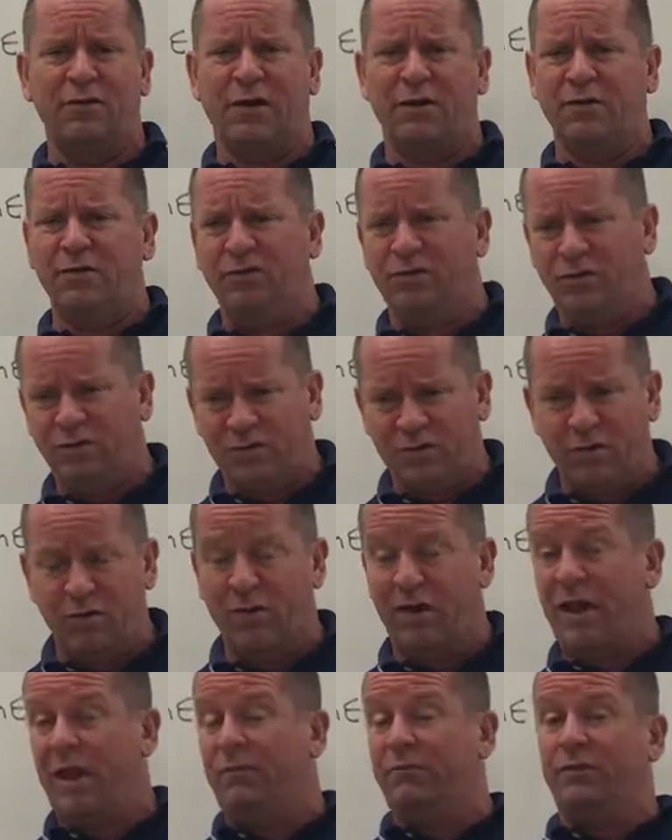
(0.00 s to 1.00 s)
I used to show
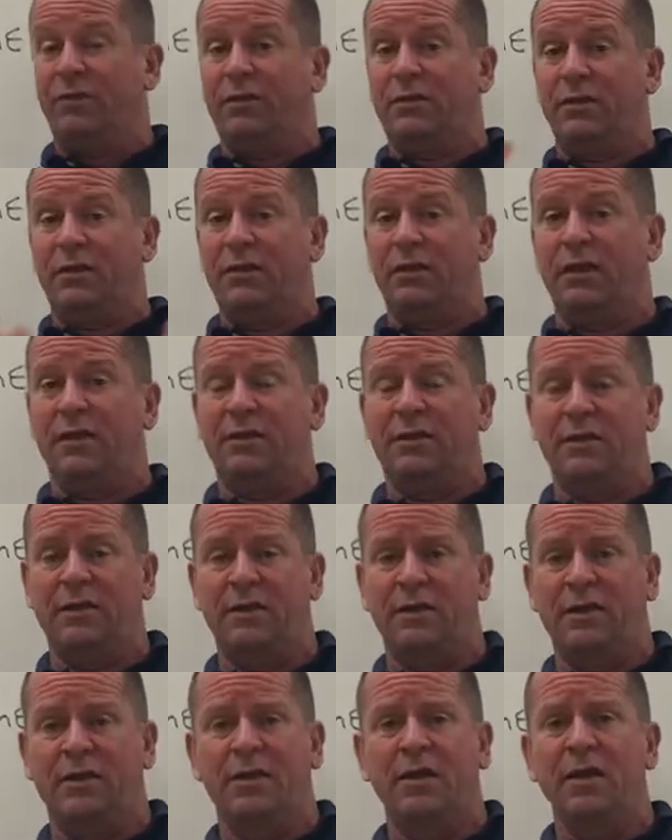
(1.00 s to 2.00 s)
everything they
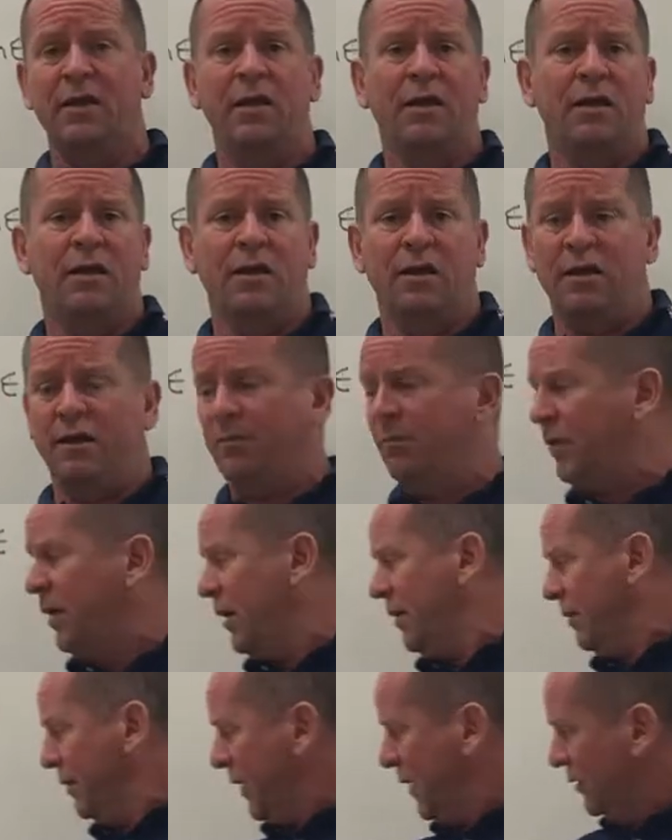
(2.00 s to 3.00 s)
did,
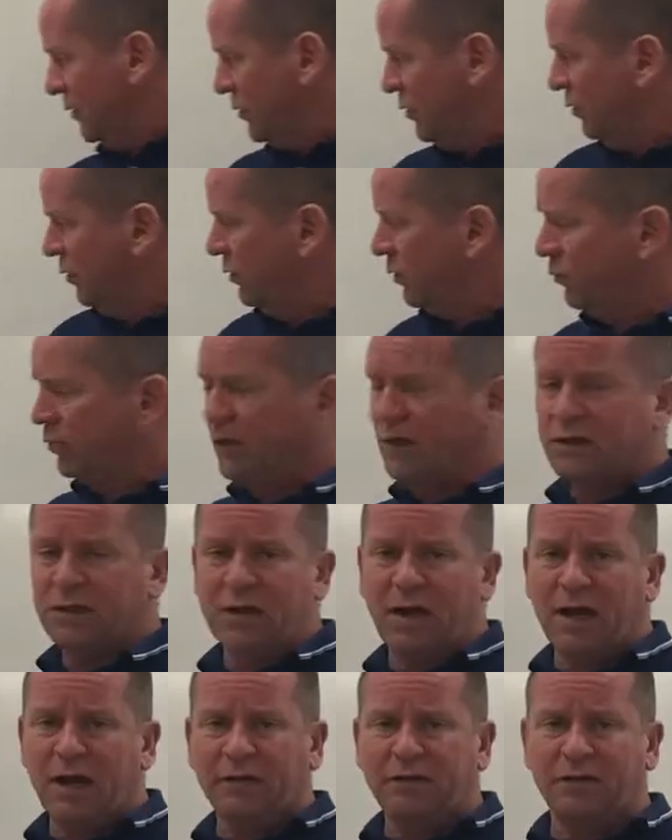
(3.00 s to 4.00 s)
but two or three
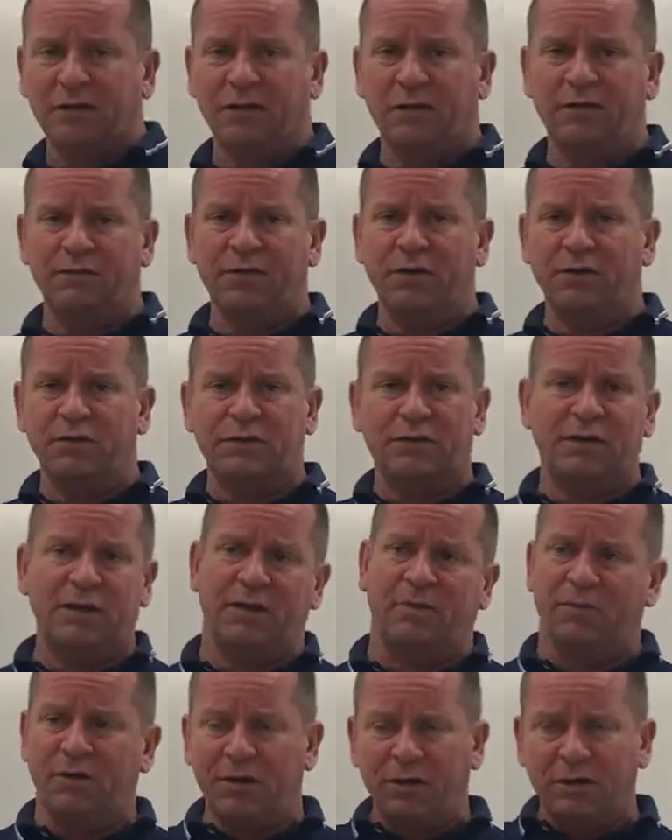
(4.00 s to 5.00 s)
shots of their
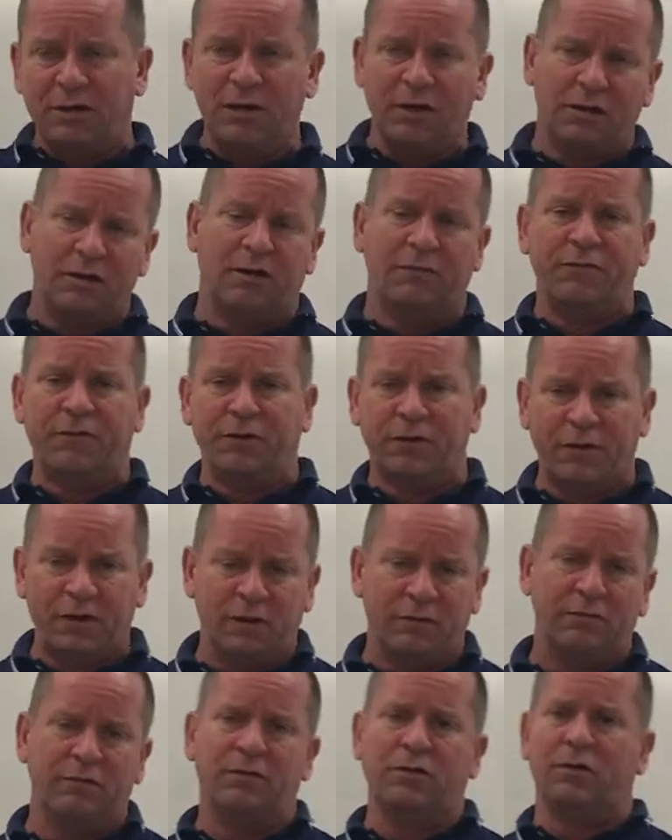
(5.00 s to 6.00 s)
scheme, their kickoff, their
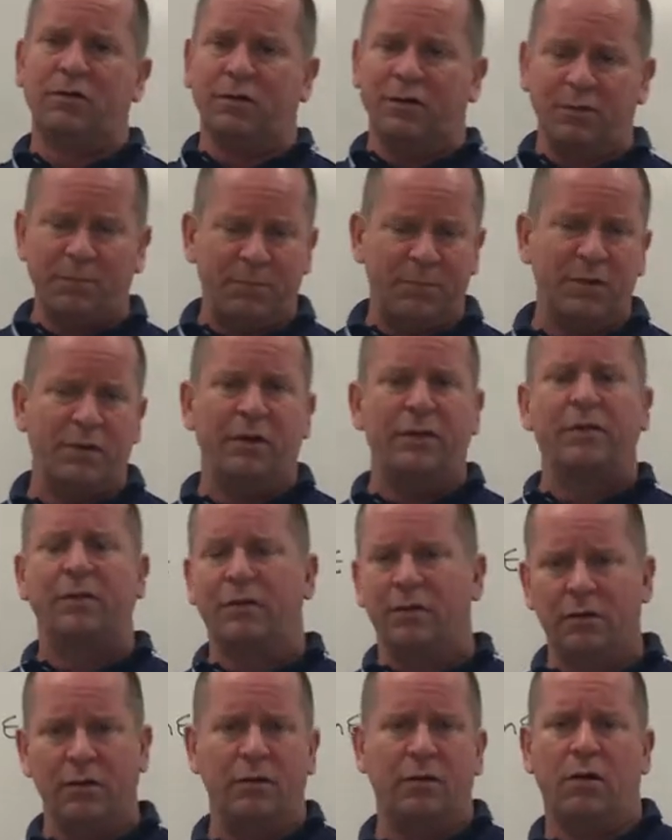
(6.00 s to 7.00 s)
kick return, their punt,
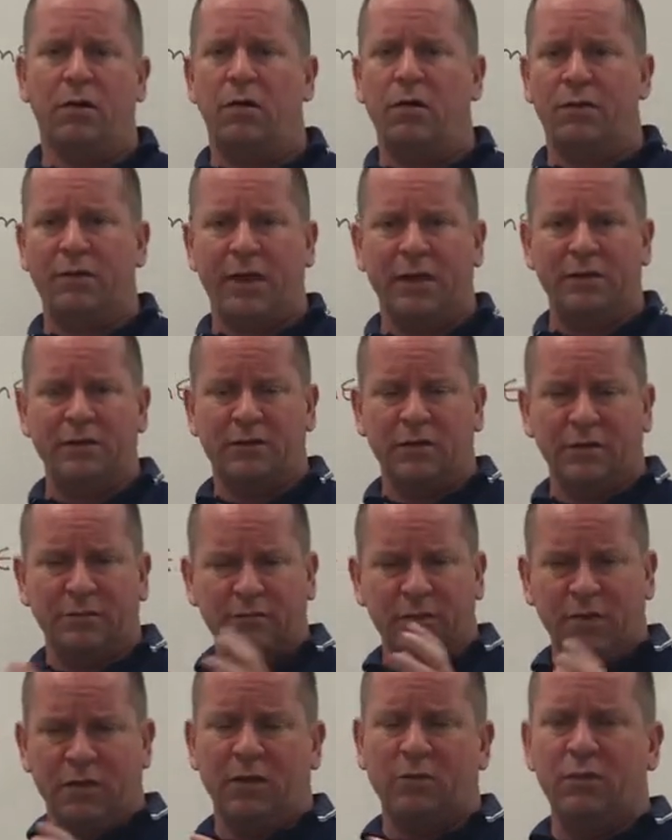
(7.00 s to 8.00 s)
their, you know, all that stuff
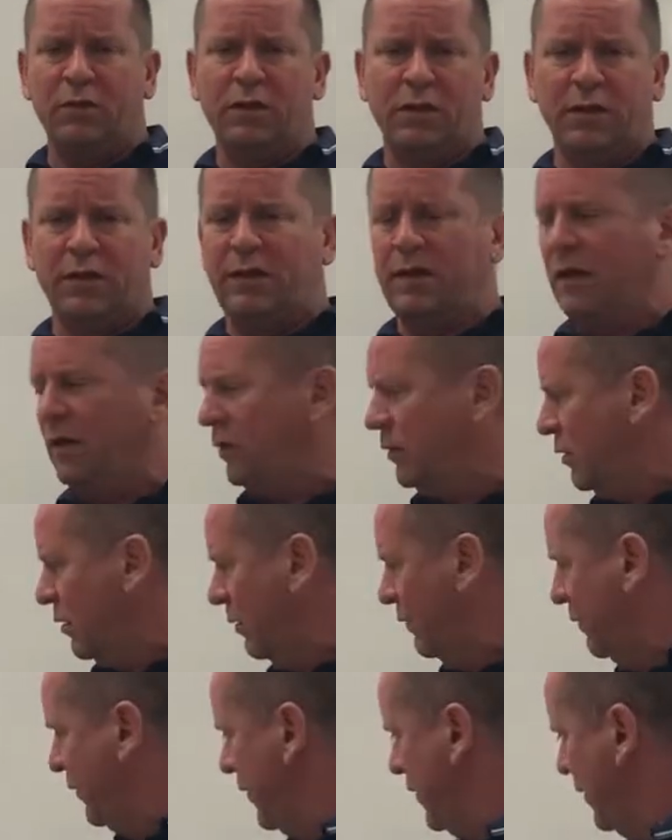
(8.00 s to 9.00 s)
so that we can get a
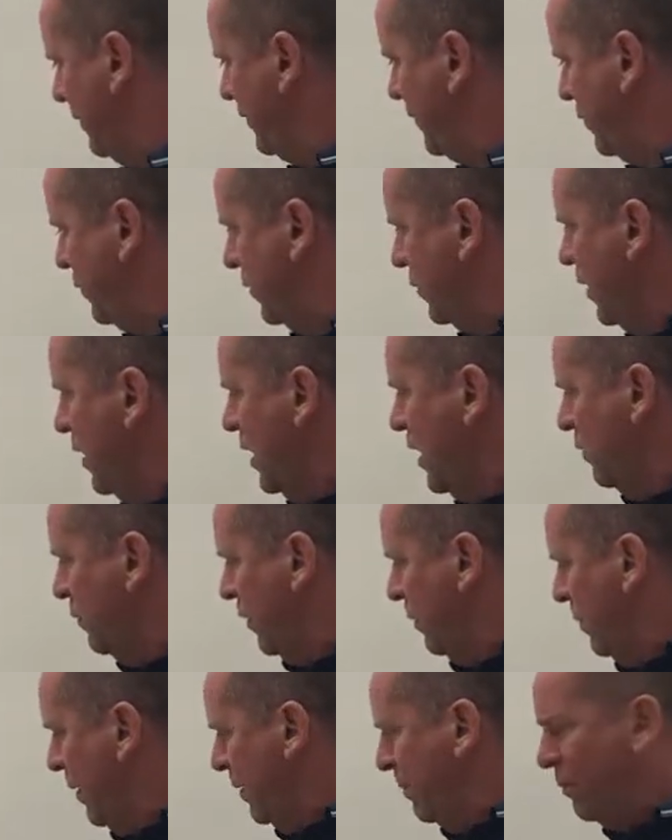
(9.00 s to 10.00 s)
good feel for it.
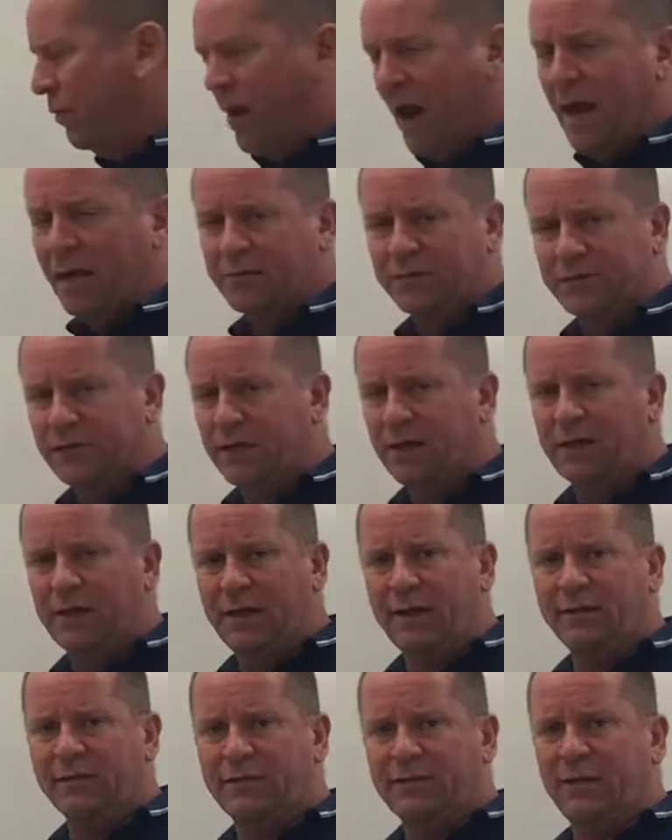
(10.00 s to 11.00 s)
We've been practicing
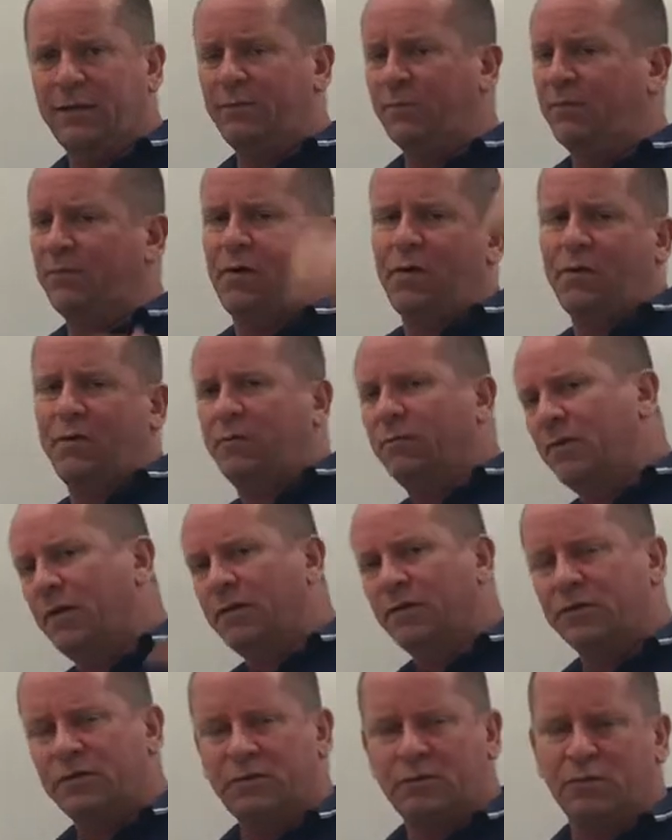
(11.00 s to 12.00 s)
against it. We've already
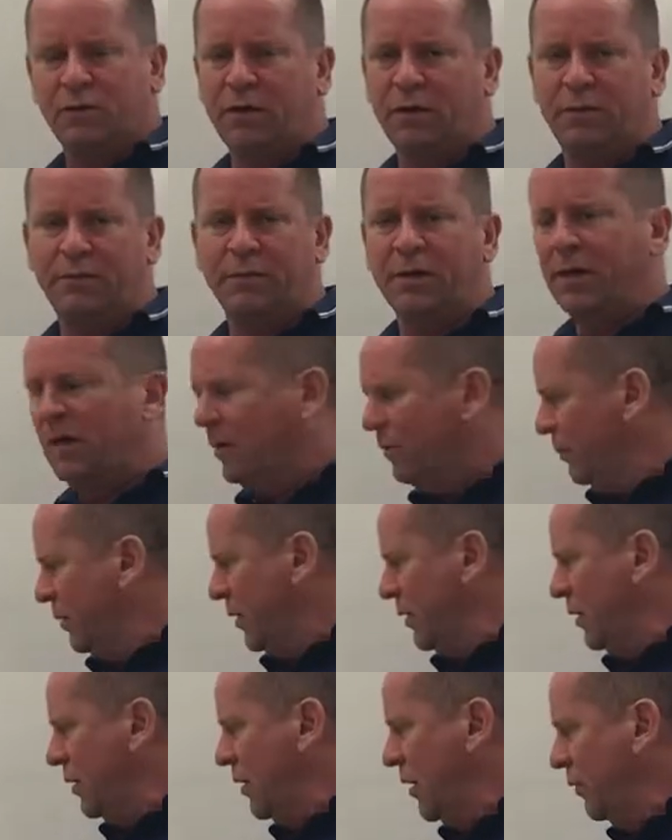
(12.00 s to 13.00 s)
run the script,
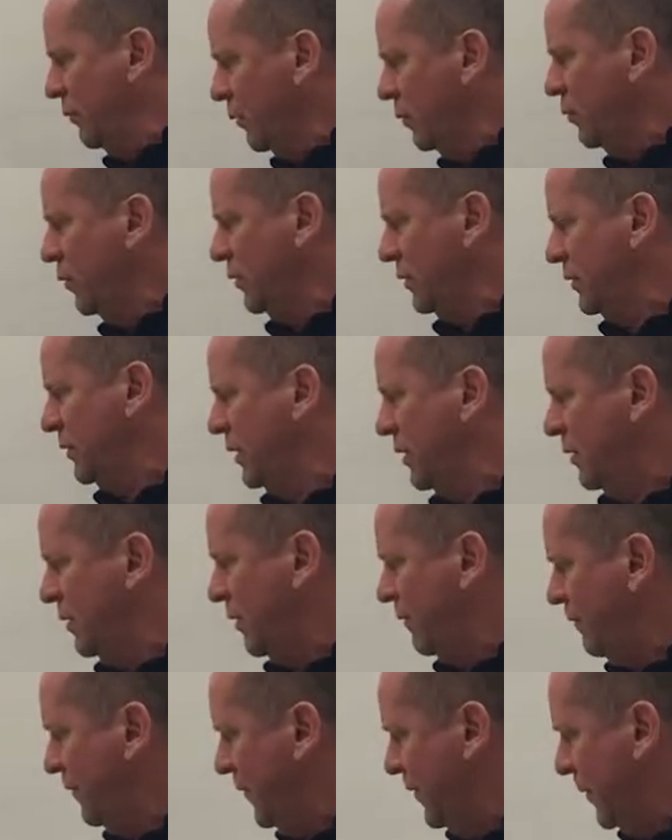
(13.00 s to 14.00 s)
but we want to see it
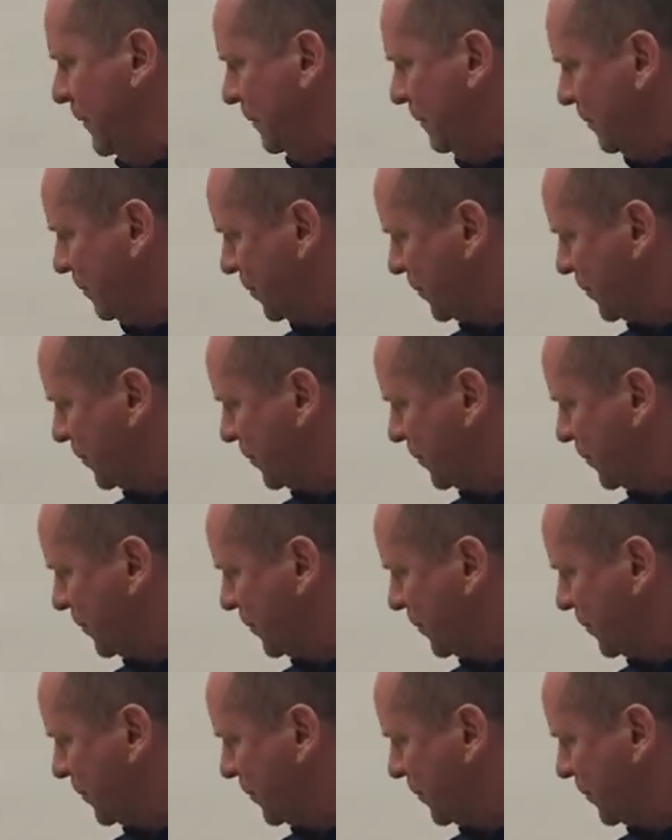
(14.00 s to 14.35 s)
on film.